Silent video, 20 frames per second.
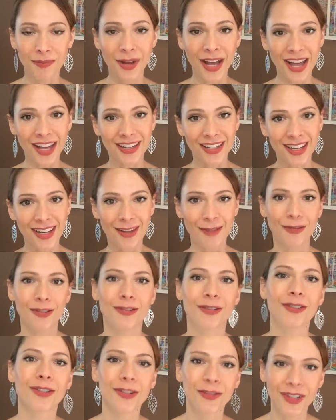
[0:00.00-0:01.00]
but if
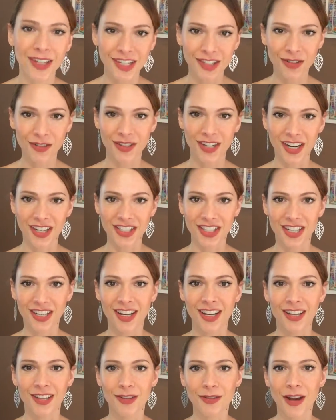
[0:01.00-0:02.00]
you do the
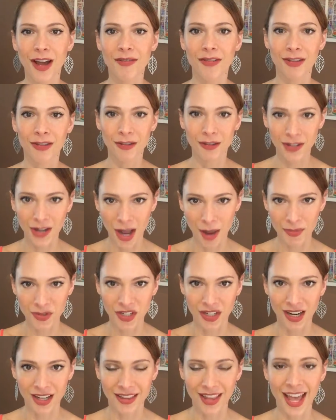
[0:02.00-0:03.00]
reintroduction, you have a 3rd
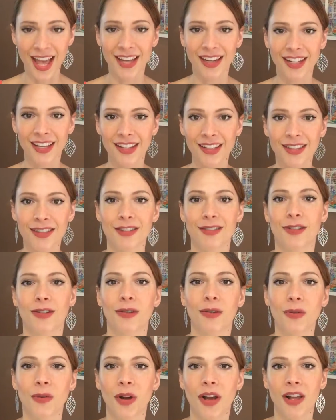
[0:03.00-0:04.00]
option, and that is
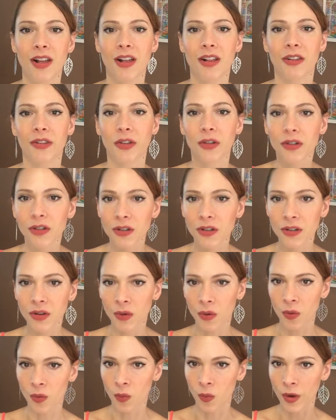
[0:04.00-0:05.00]
to
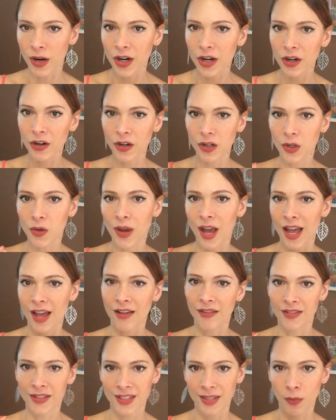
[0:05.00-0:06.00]
learn where you
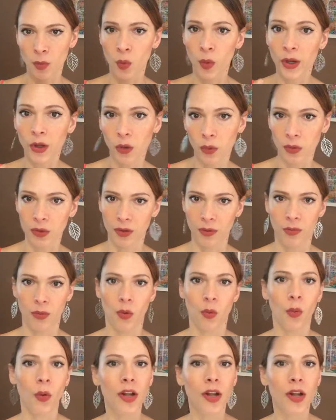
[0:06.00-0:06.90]
have some wiggle room,